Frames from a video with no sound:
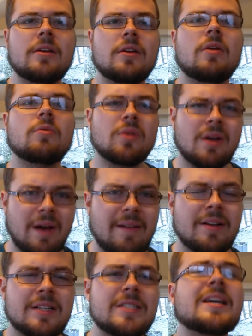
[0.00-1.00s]
You
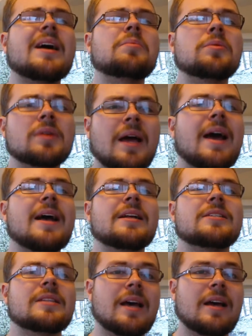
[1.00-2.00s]
have an ensemble
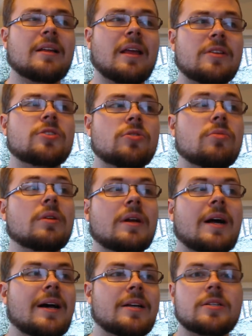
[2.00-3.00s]
cast that gets
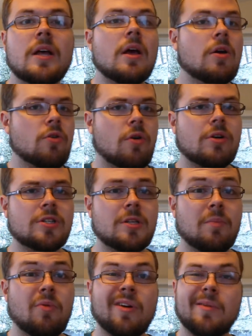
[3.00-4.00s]
utilized across the
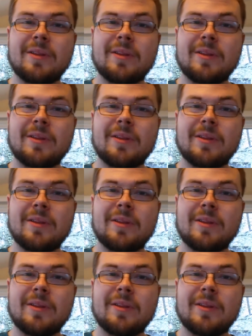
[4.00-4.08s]
board.